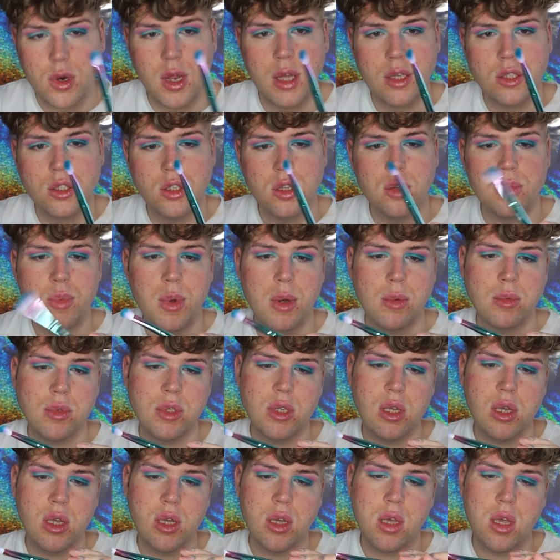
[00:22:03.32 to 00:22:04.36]
Next up I'm
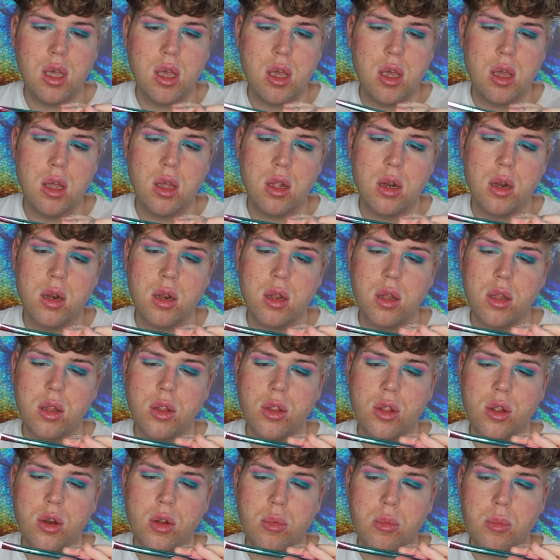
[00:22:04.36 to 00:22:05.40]
taking
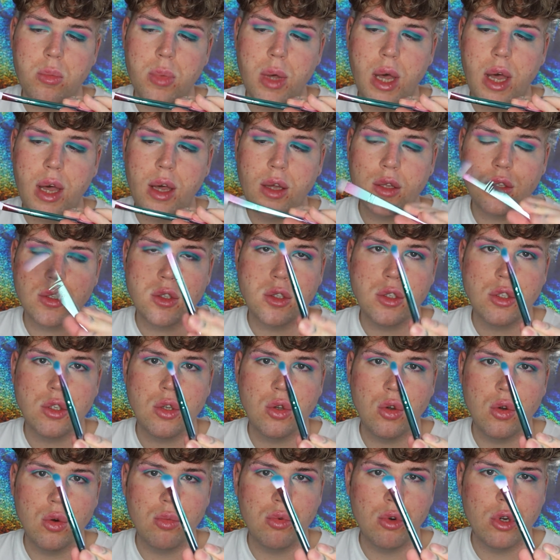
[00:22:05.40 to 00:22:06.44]
the number
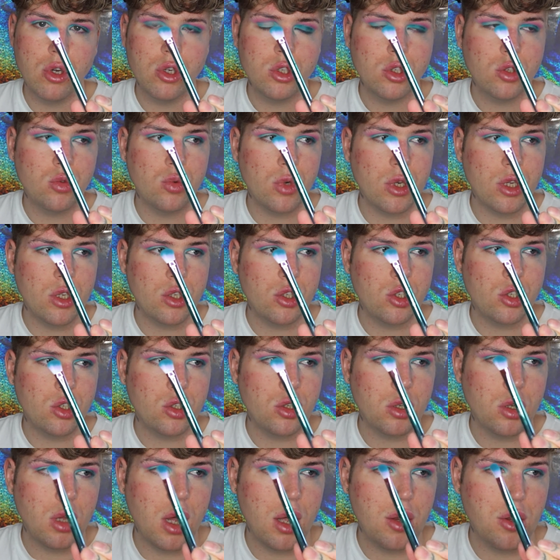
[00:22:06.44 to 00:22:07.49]
2 brush,
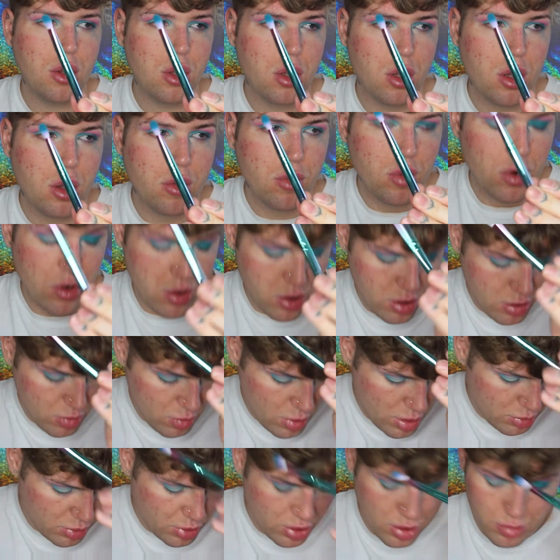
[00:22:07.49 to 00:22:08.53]
which I don't even know
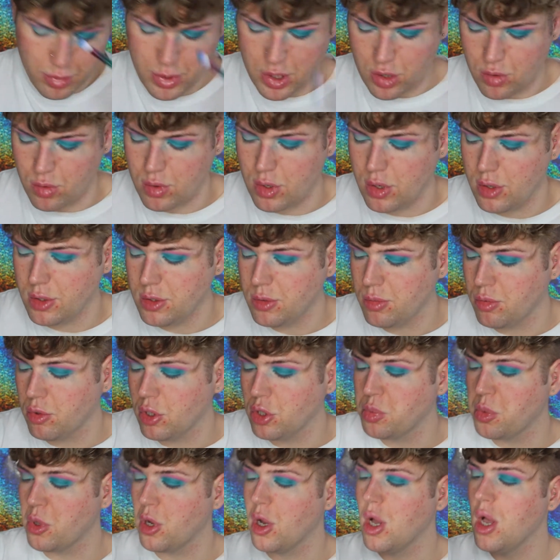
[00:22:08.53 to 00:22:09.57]
what I'm going to be doing this
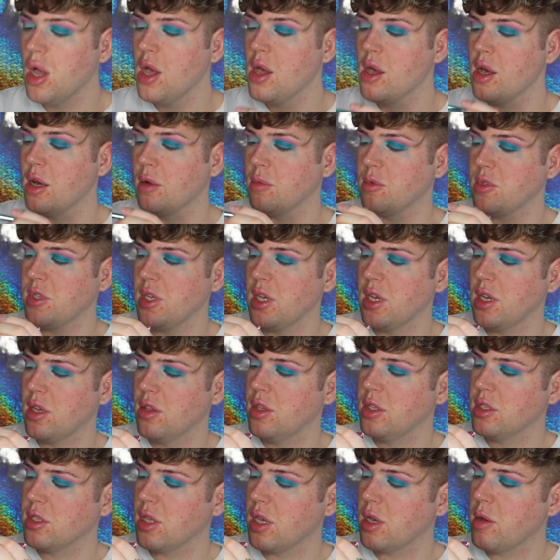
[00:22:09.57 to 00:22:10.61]
brush, but I'm taking
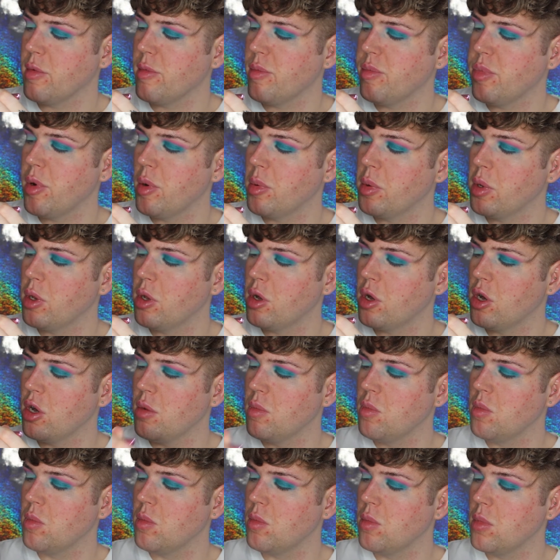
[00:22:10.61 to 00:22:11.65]
this like
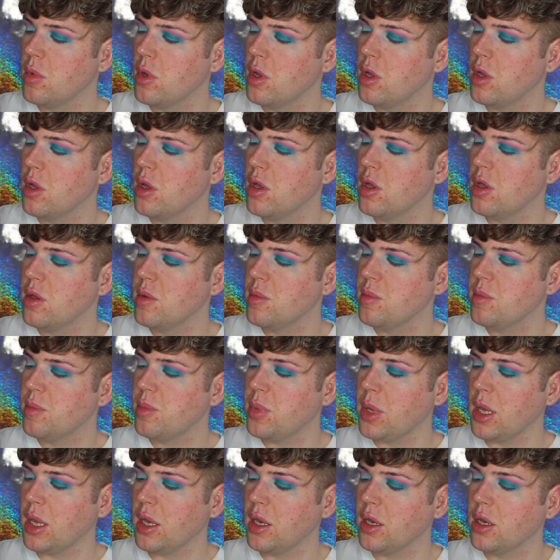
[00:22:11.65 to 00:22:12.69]
bubblegum
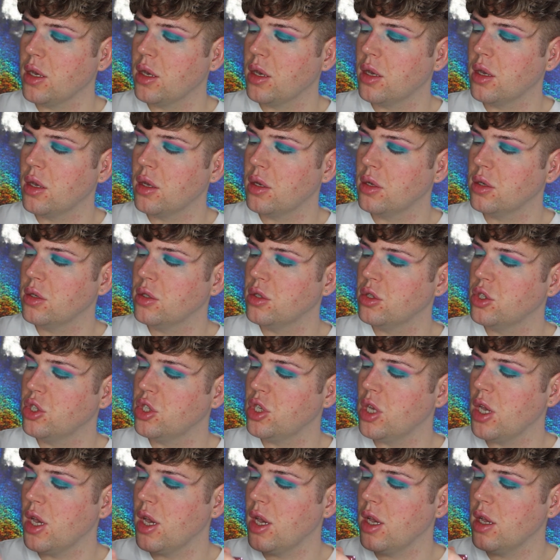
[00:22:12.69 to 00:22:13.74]
pink
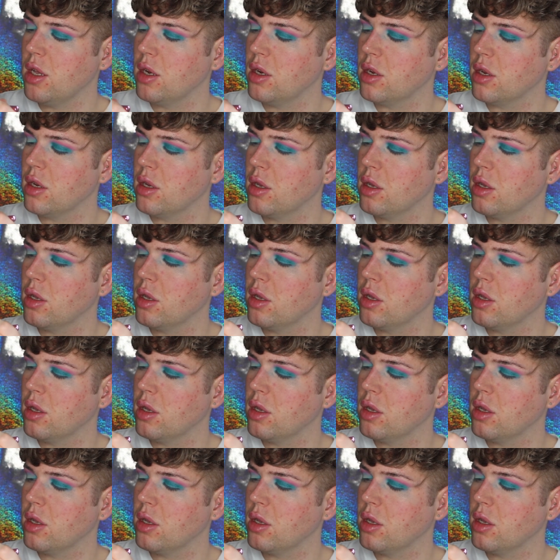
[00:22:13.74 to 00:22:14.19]
shade.